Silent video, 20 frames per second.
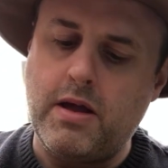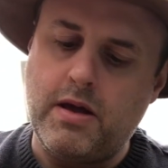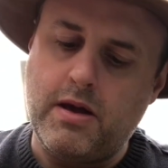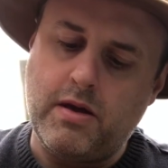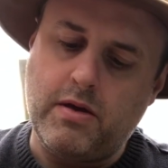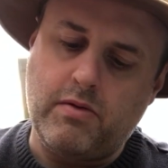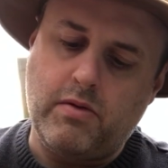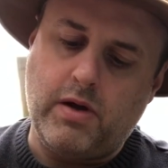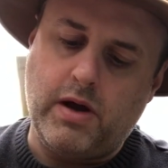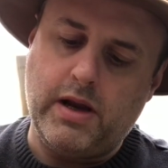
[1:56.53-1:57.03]

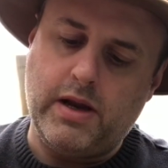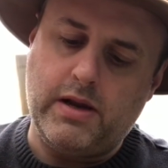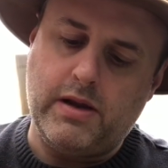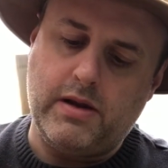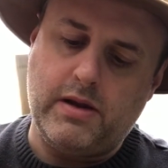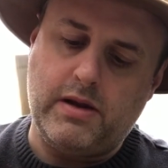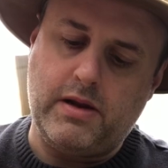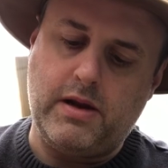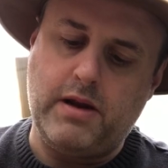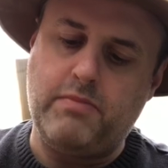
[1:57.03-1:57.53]
quite
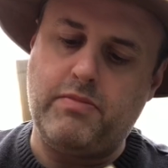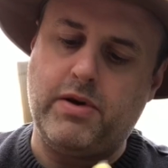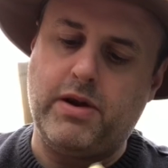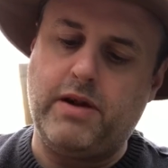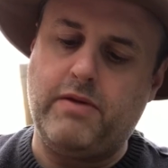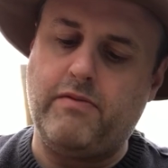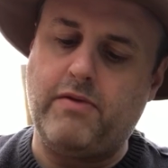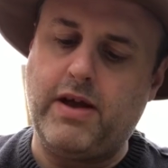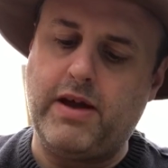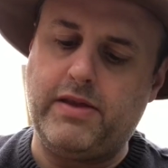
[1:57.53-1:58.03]
liberally
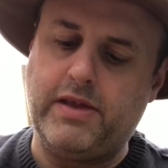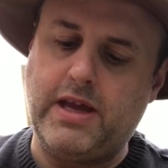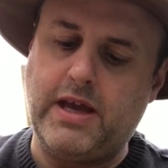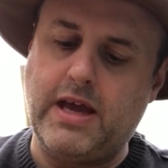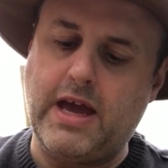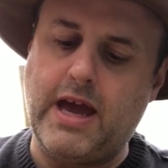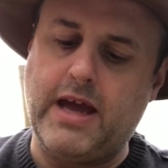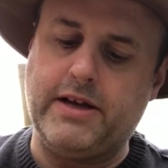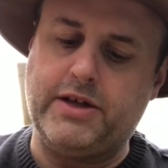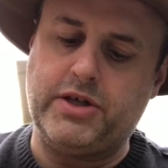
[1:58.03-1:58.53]
around the
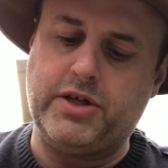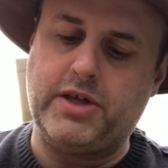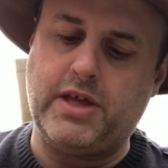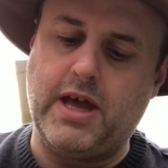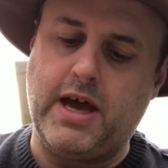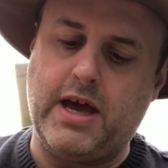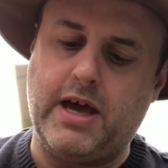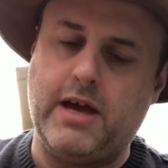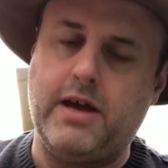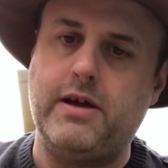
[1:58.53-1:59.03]
edge
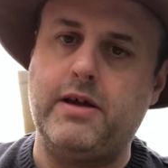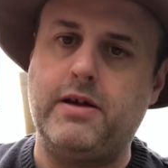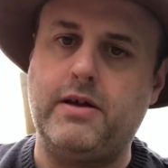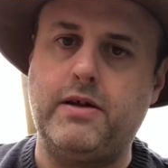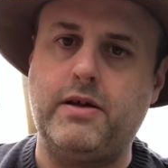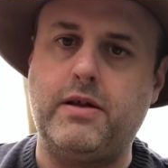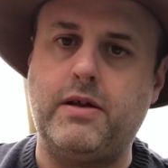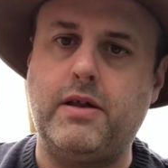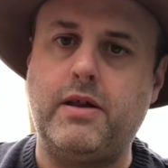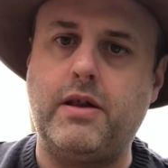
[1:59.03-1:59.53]
there.
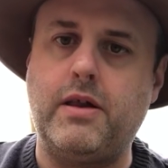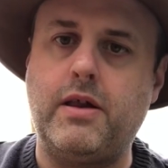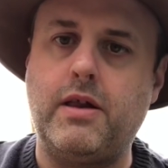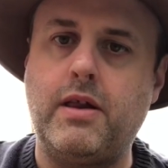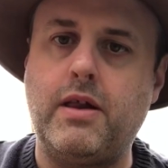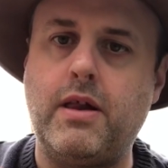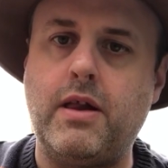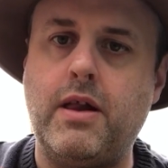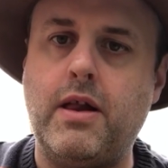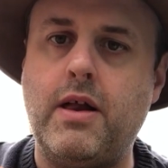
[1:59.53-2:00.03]

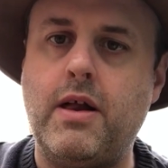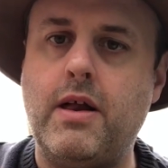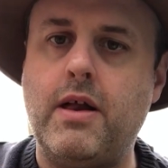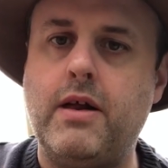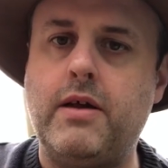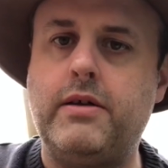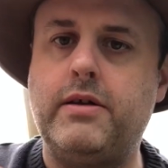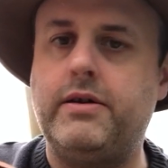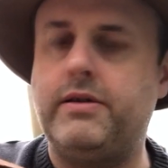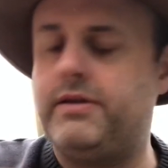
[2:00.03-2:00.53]

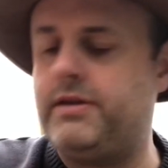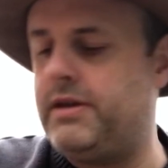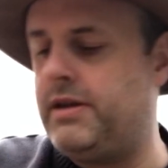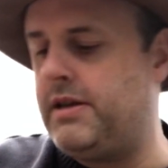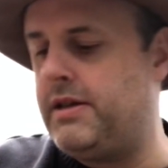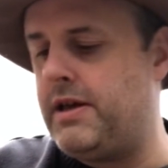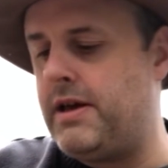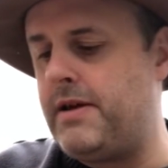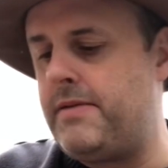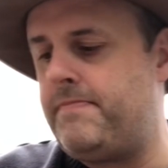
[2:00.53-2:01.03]
You see it
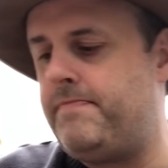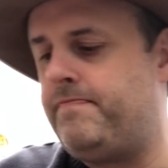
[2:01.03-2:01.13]
there?